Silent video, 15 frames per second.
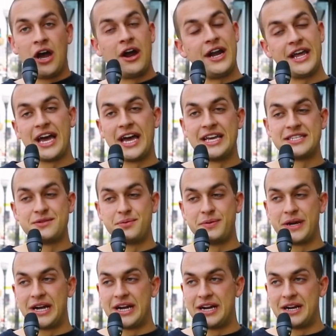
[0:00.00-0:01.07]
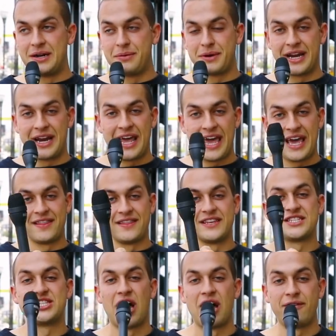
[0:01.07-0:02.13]
Alrighty guys, we're gonna hand
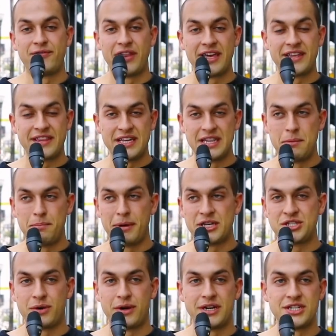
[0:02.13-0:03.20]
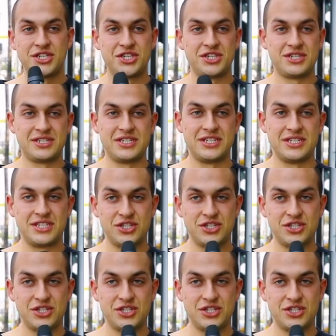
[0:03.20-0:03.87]
this off like the Olympic torch to